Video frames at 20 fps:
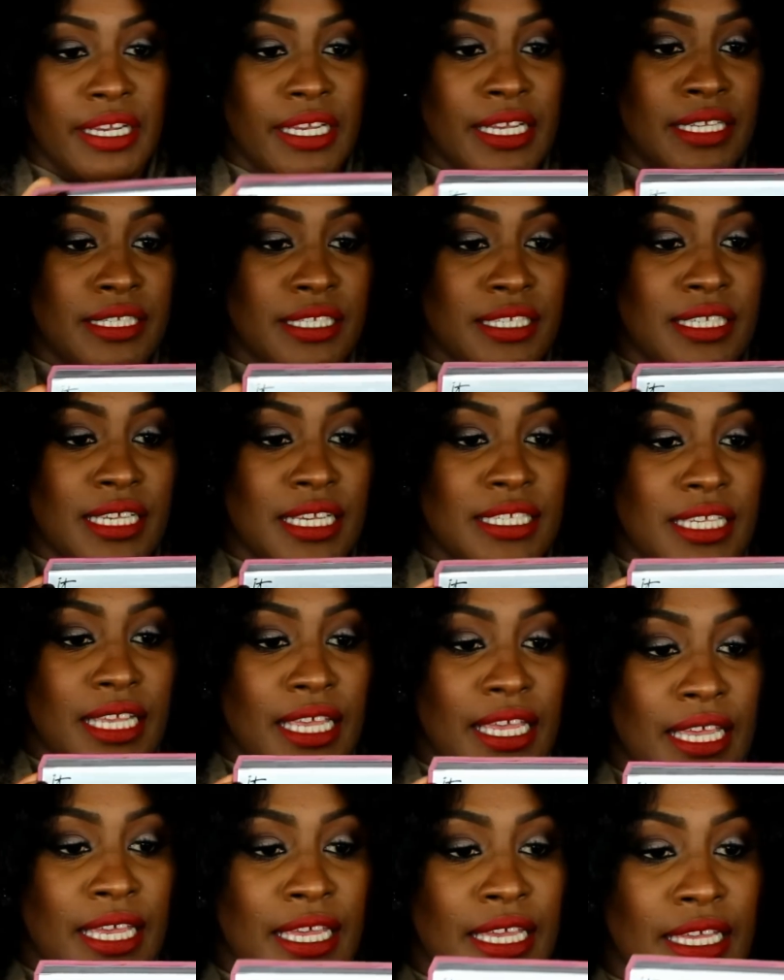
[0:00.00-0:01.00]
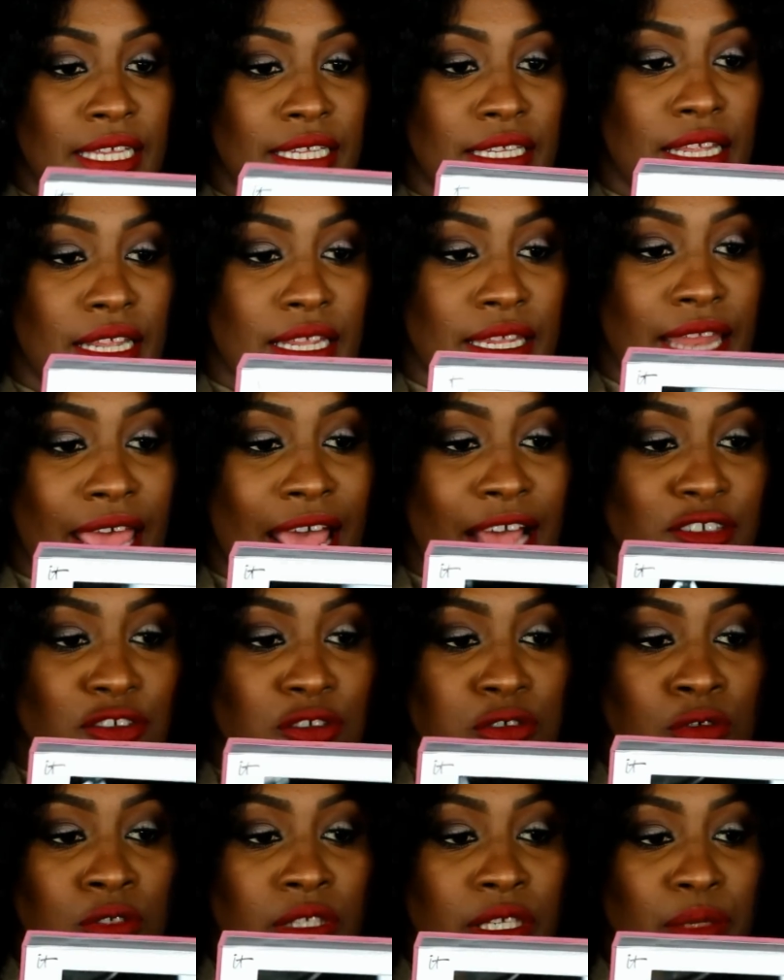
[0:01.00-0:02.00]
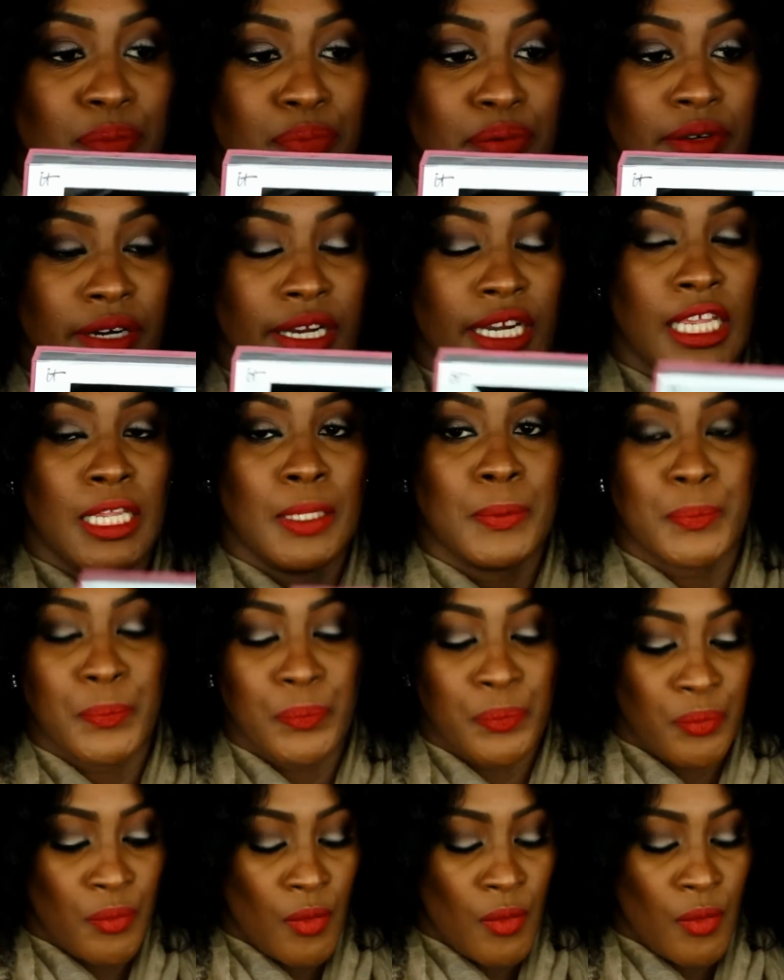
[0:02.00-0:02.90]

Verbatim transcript: is, it says it naturally pretty.